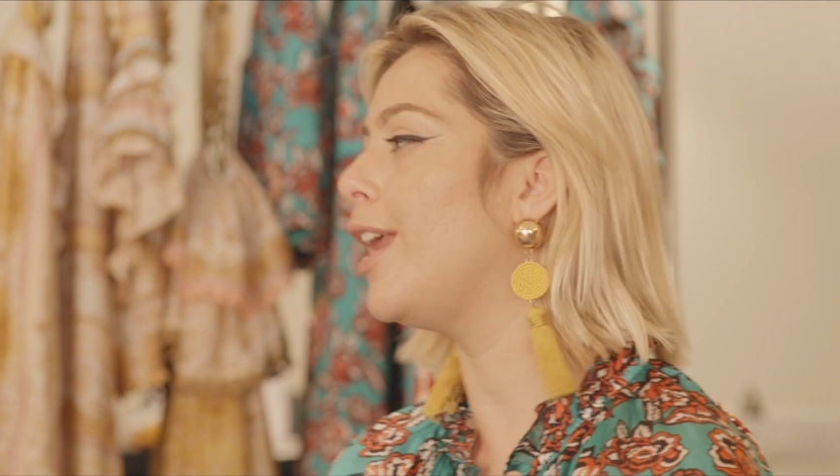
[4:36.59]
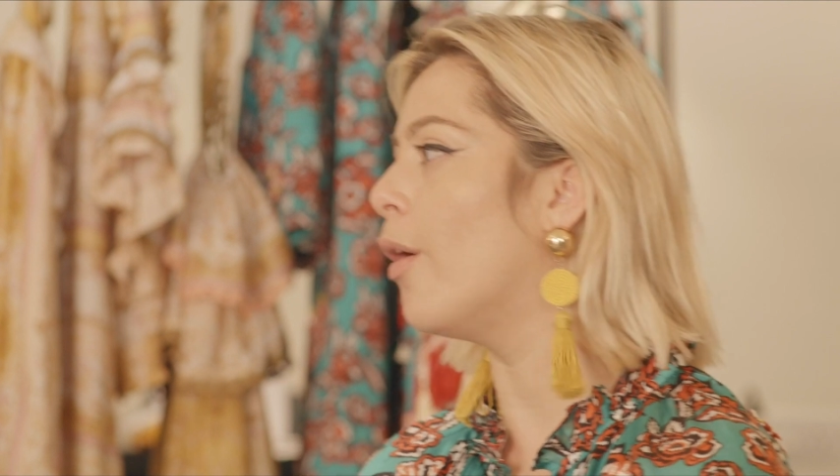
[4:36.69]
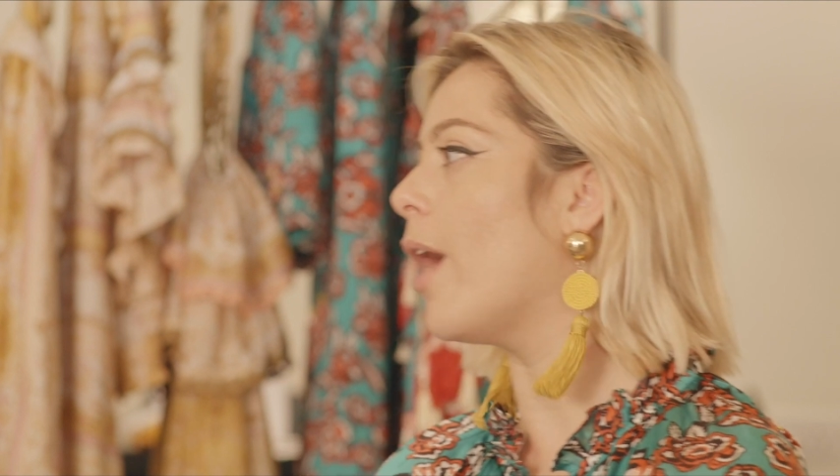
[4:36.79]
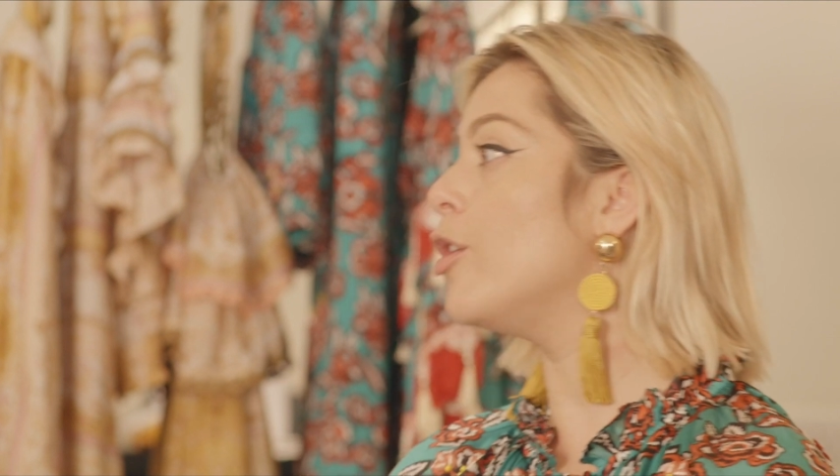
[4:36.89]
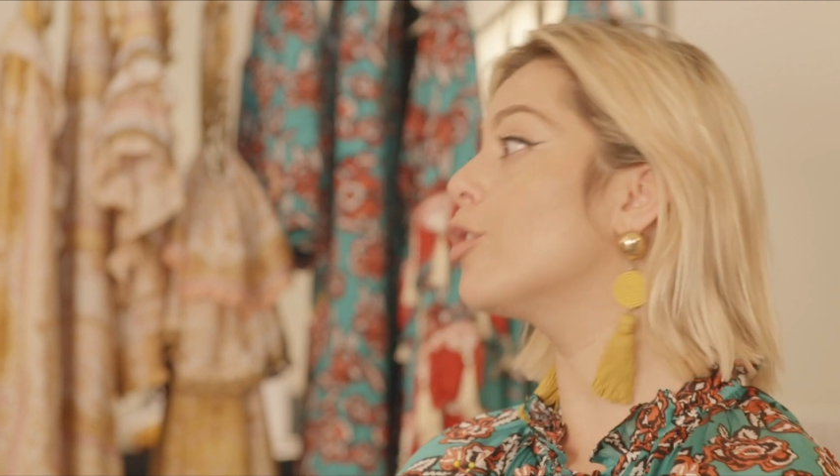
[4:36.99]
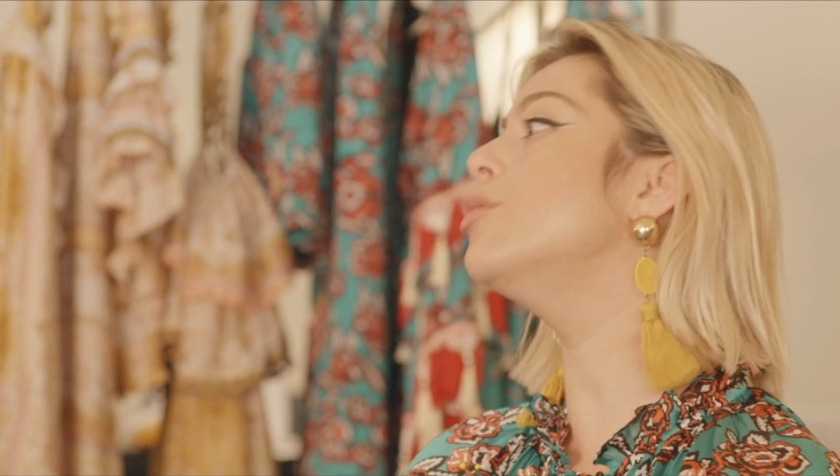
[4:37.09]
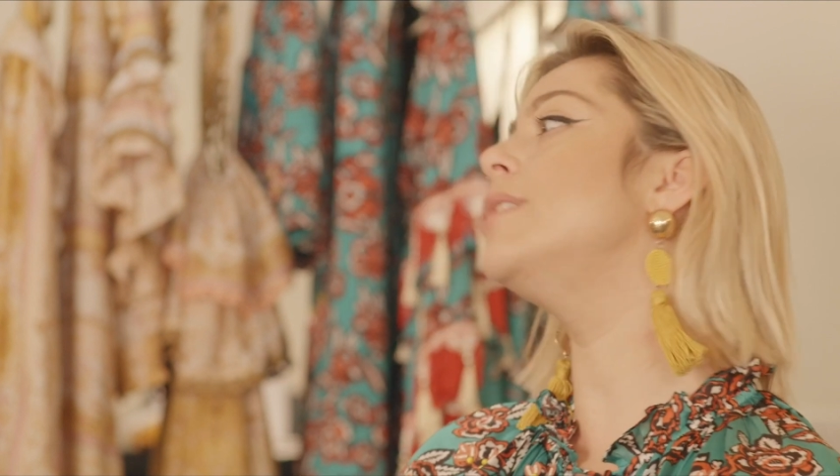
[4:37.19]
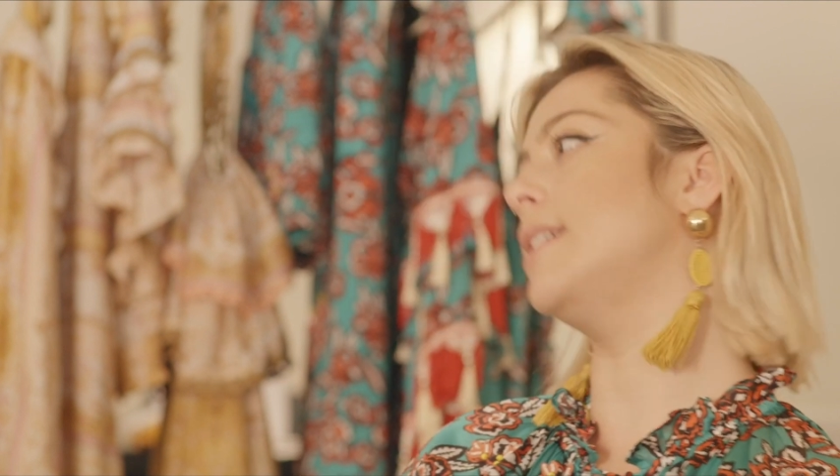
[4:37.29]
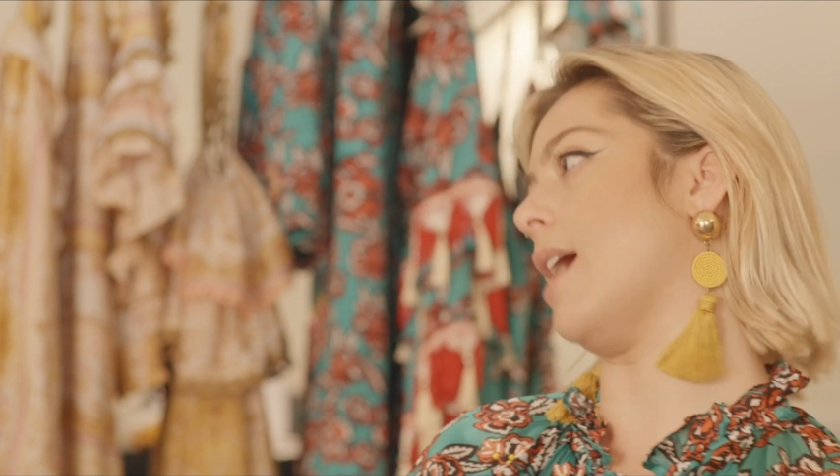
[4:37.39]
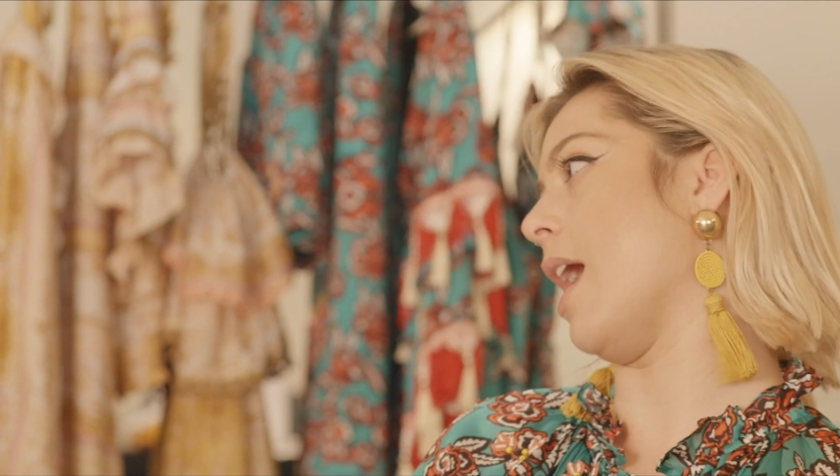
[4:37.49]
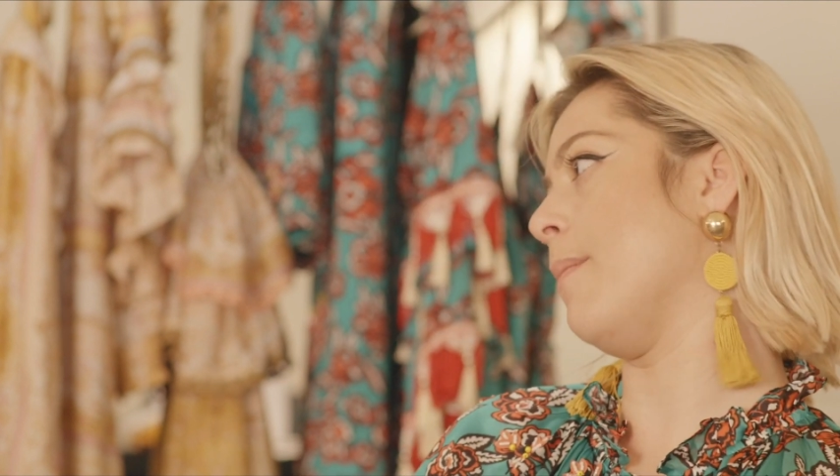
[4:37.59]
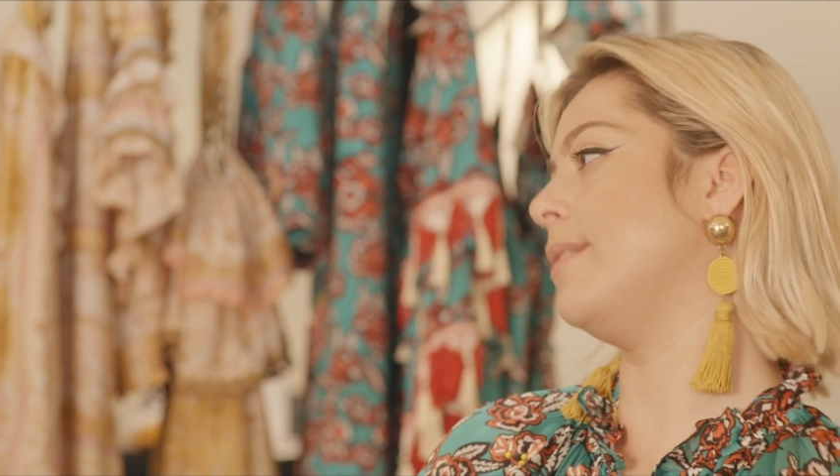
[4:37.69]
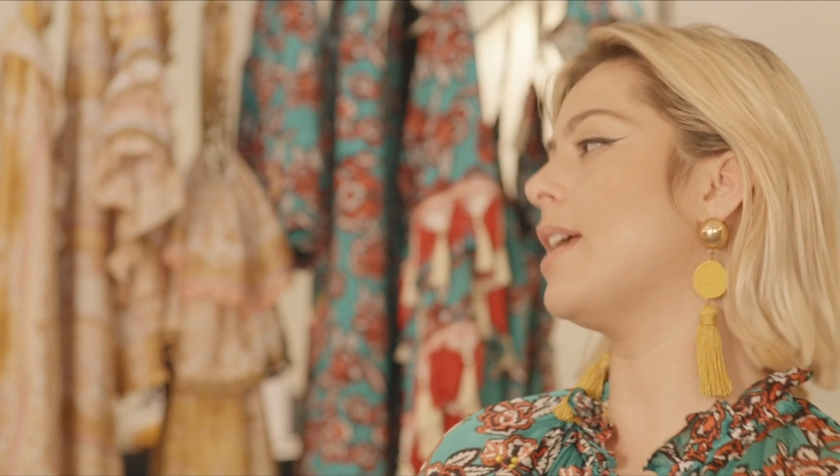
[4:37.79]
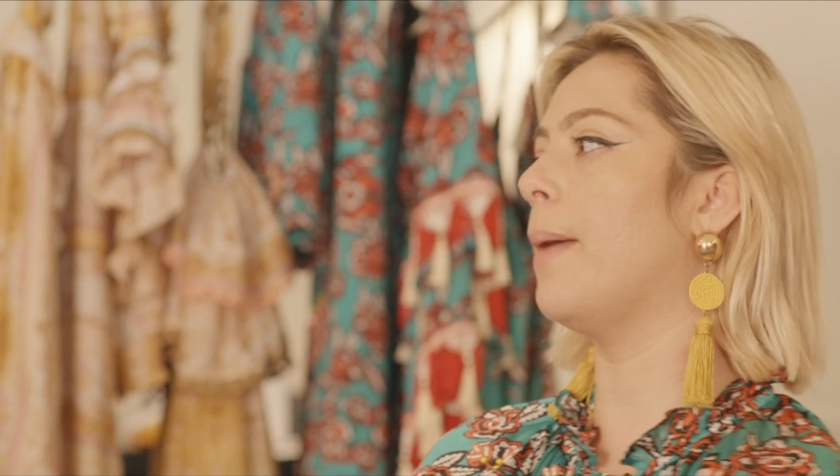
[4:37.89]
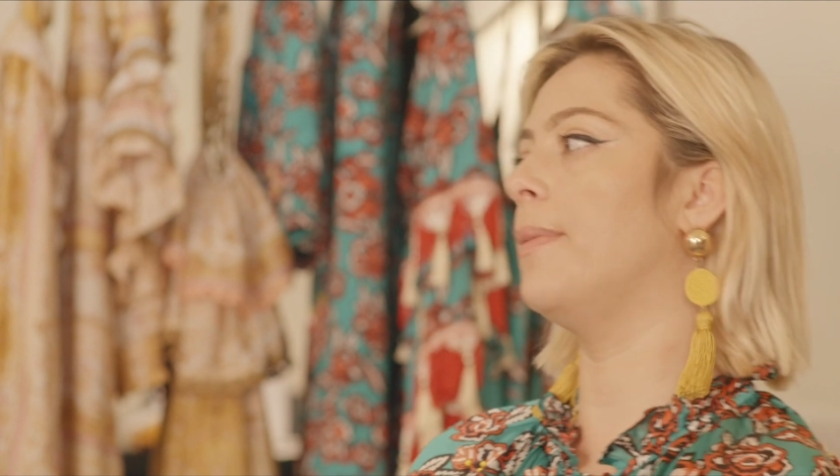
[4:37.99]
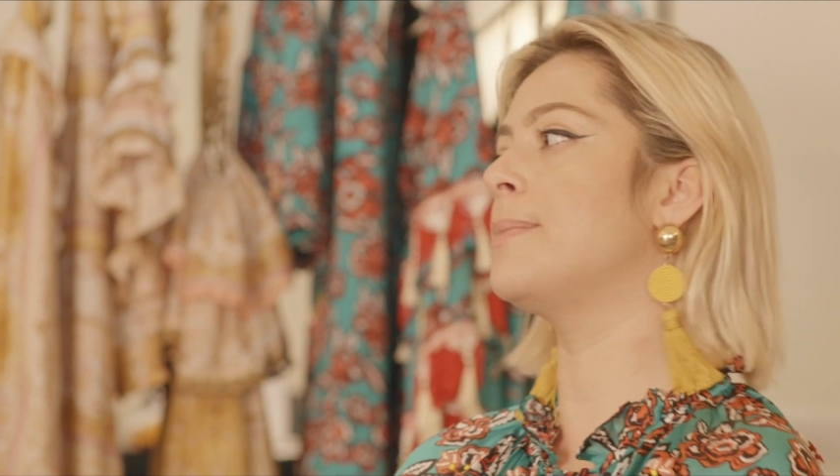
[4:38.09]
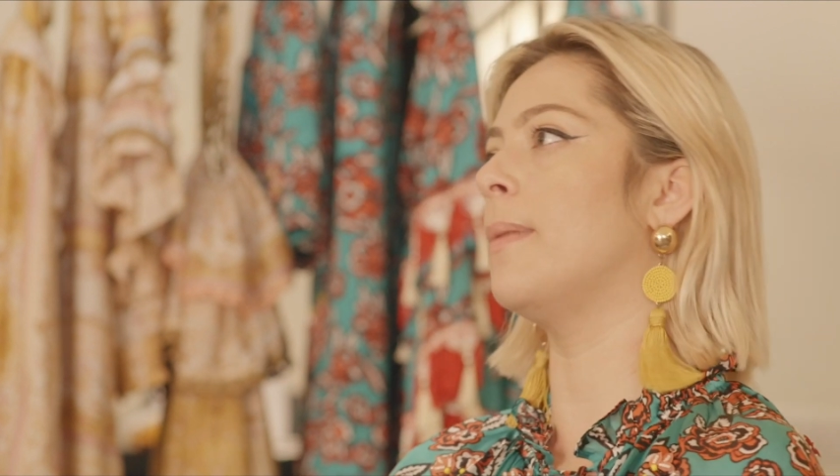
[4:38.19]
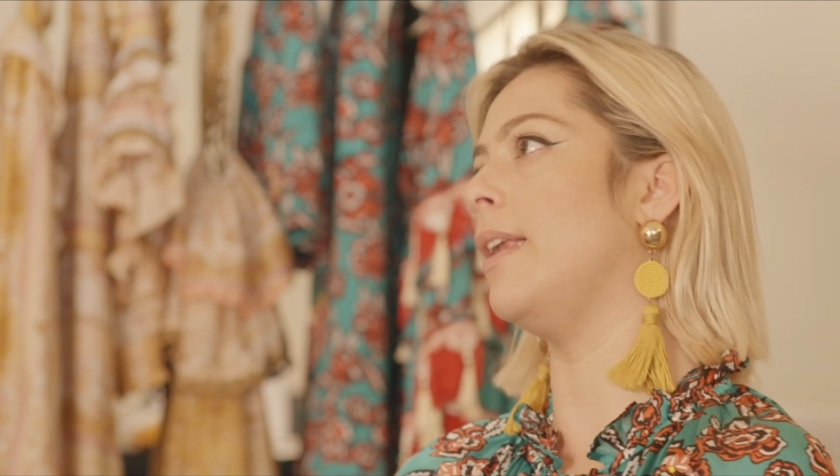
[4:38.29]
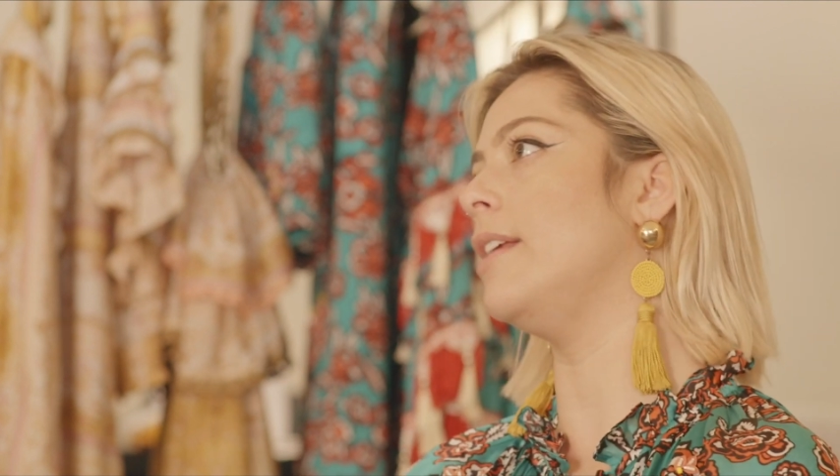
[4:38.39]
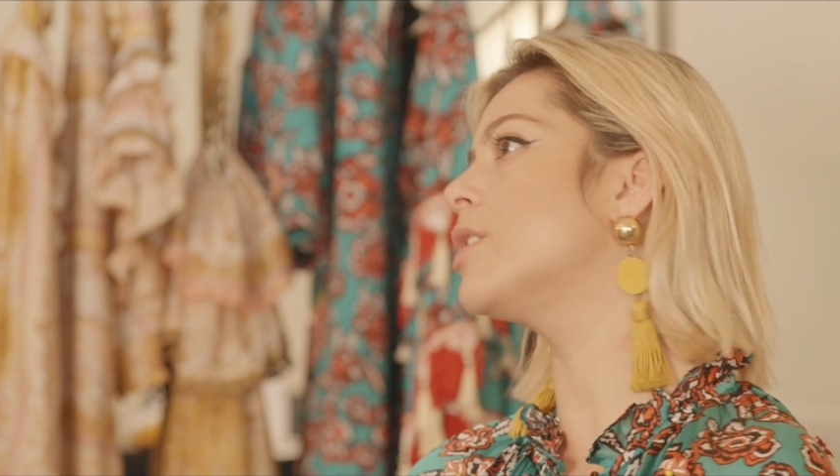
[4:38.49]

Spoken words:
And you're losing time, and time is money.